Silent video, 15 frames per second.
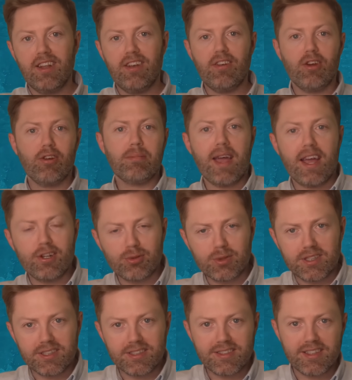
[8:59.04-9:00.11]
No
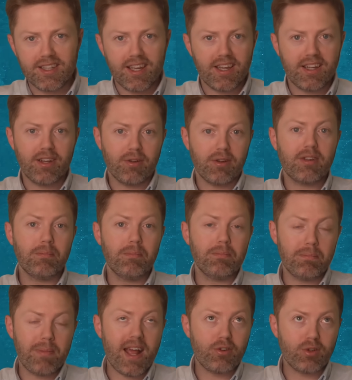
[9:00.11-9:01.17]
batteries, uh, you know,
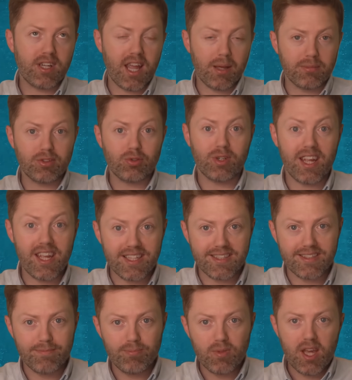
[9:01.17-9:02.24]
battery chemistry
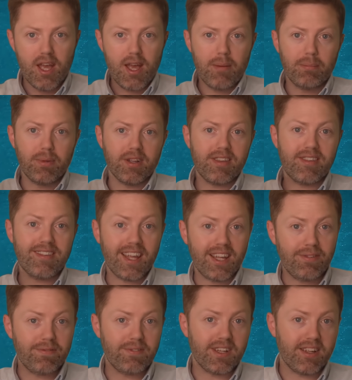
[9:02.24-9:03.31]
is, but
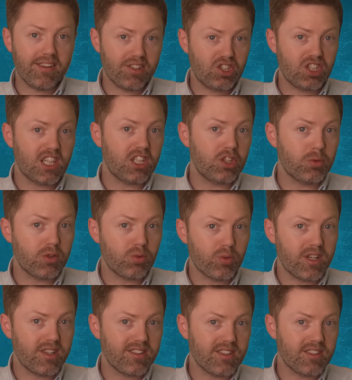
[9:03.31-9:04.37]
safety is a genuine
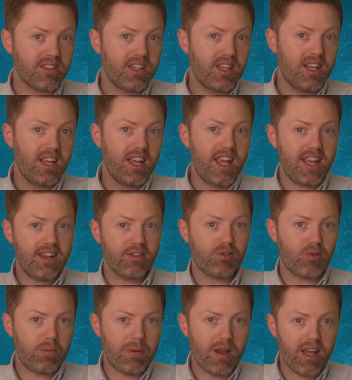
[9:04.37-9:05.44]
reason
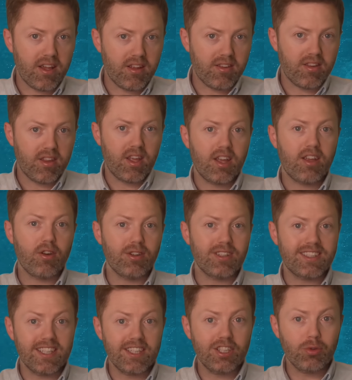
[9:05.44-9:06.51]
industry players
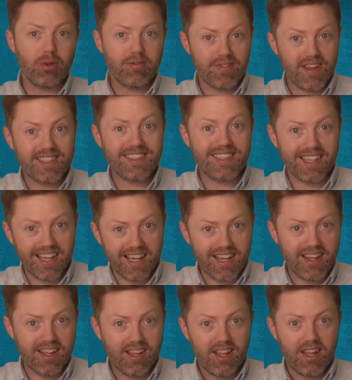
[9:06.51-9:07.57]
continue investing in
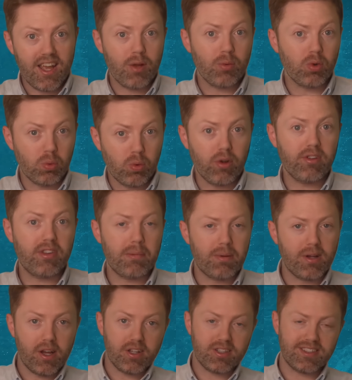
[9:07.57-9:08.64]
it and will want to
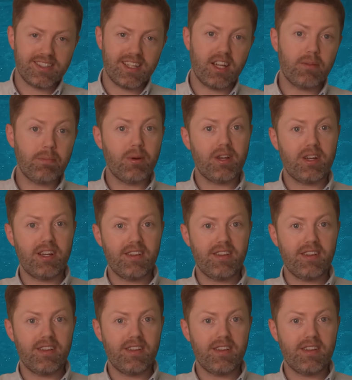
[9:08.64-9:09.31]
purchase it, put it